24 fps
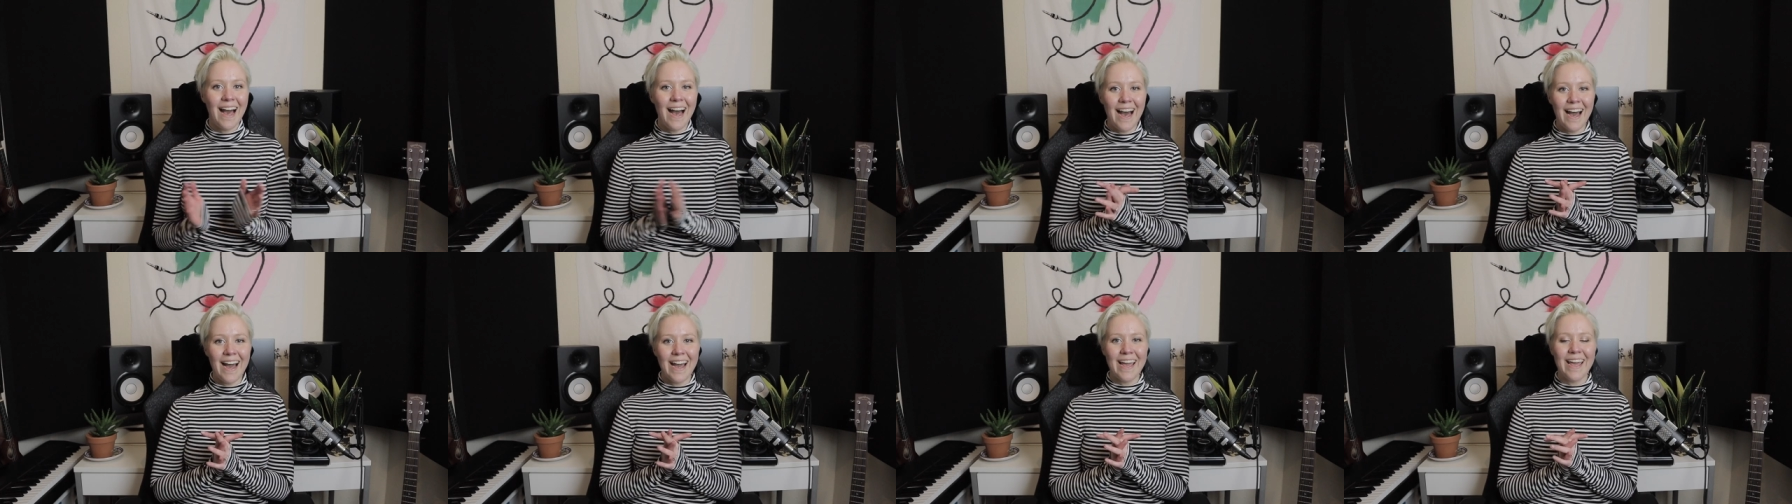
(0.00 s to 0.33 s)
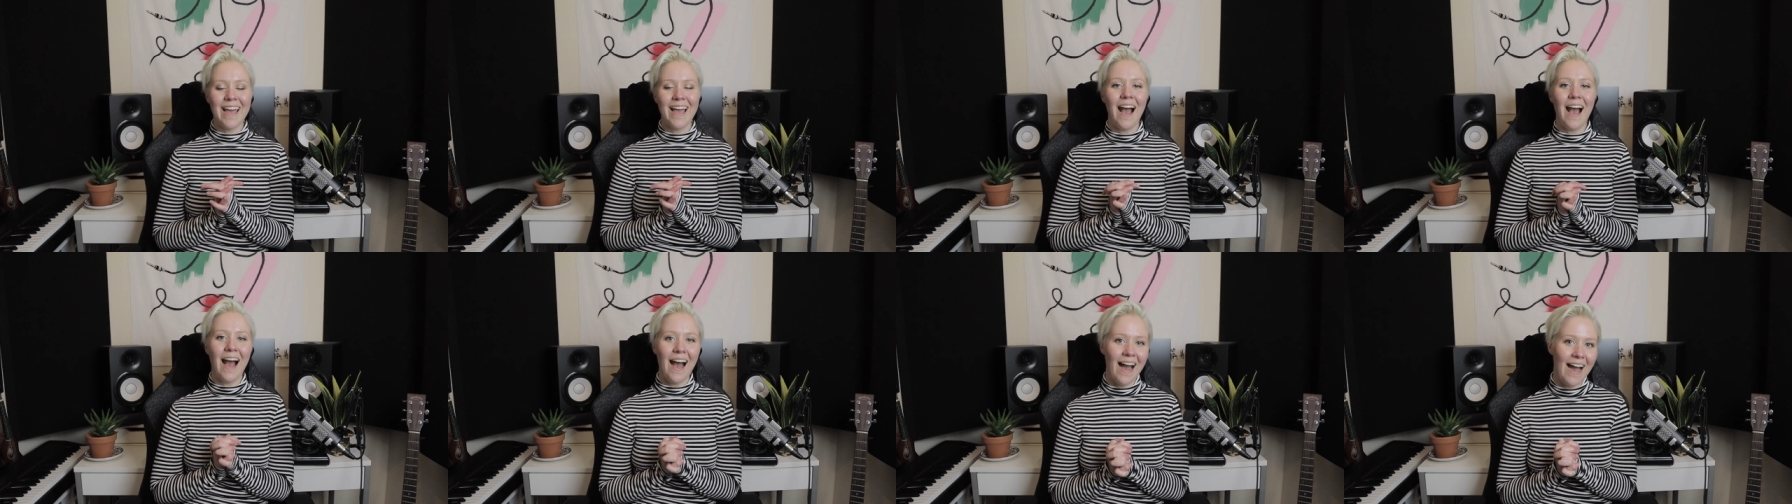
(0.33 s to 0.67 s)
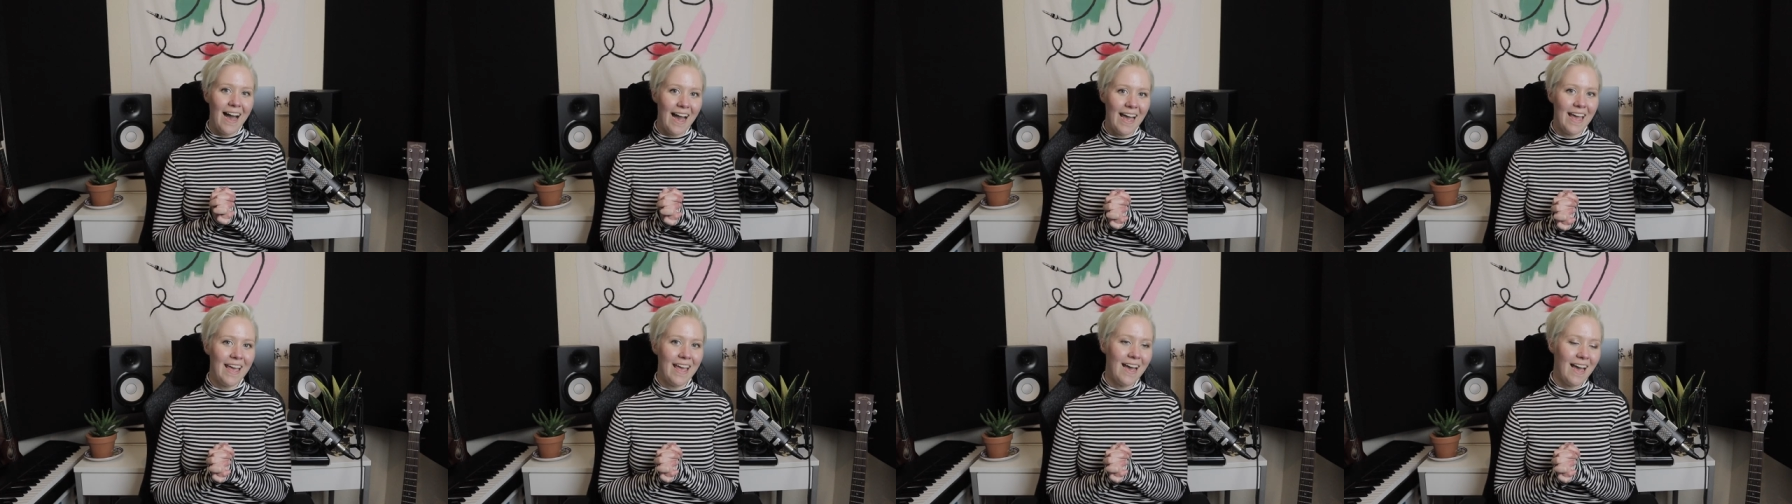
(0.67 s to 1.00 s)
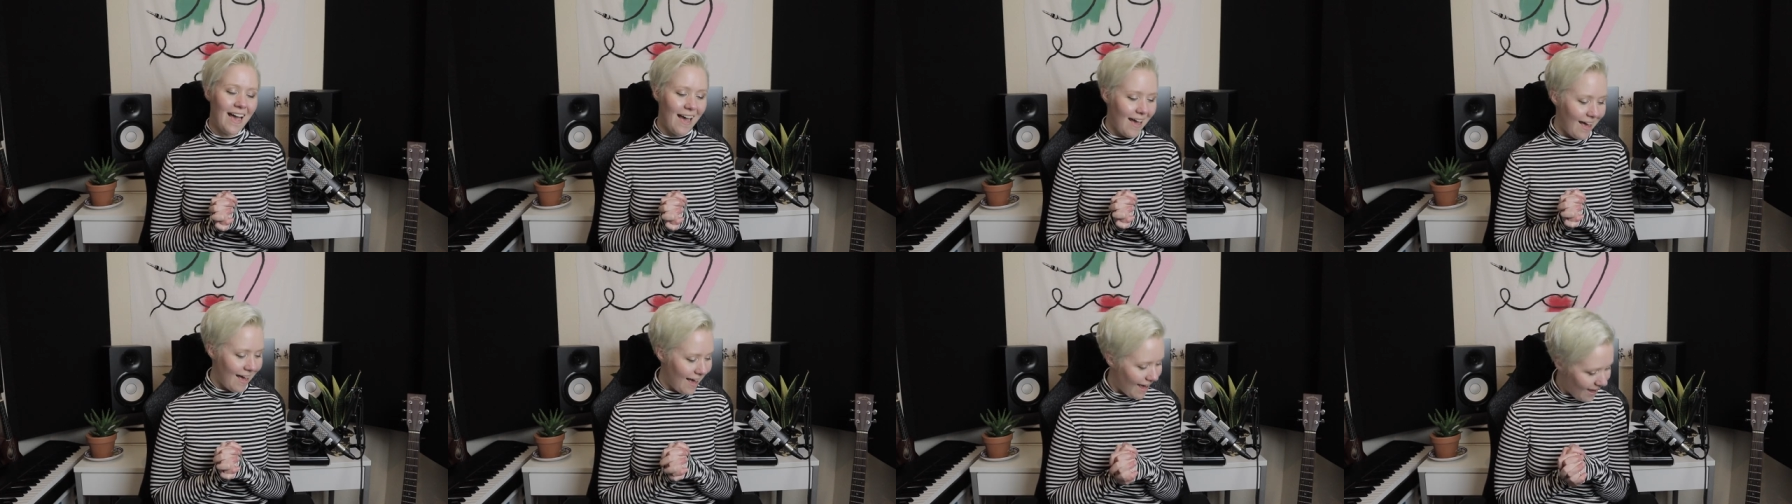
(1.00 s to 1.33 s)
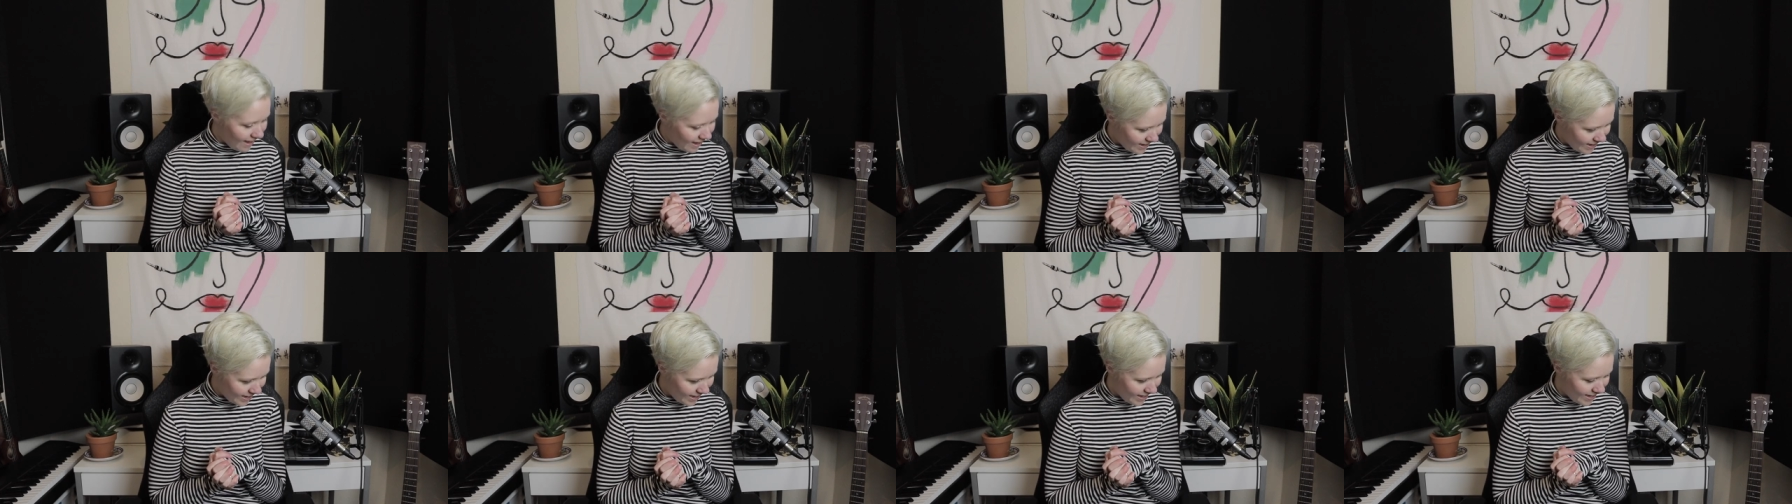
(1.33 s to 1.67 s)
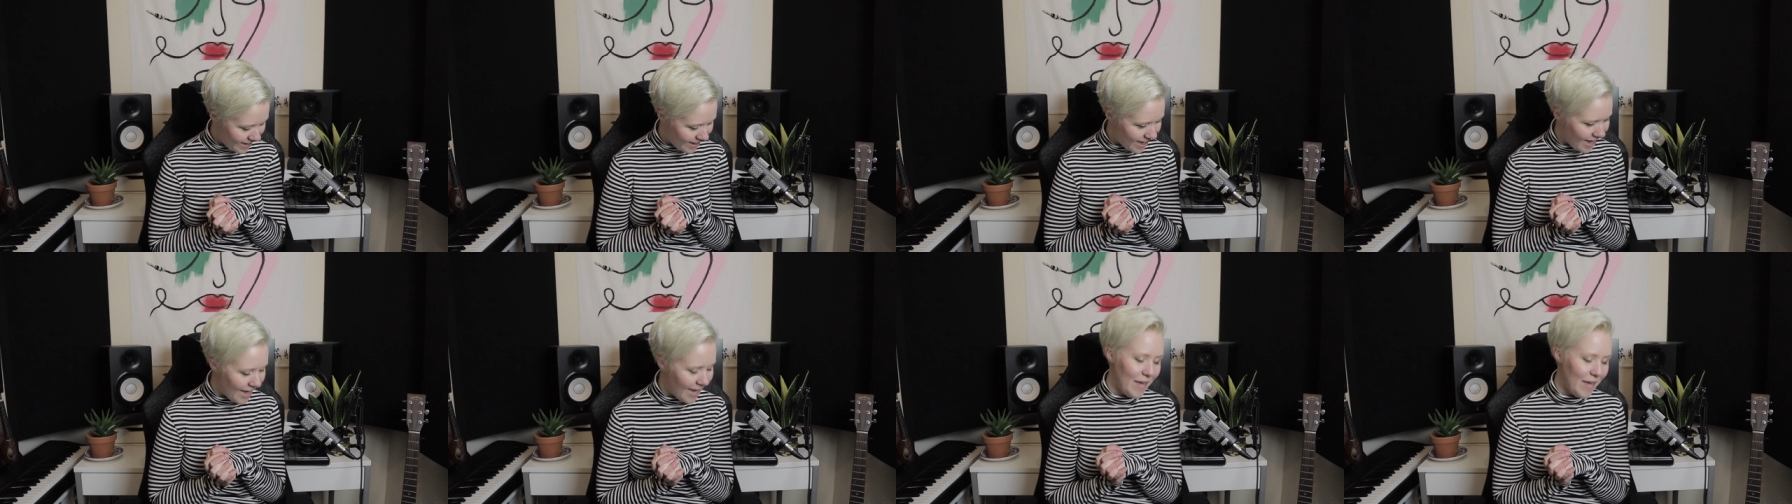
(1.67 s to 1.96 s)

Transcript: hi, hi, hi,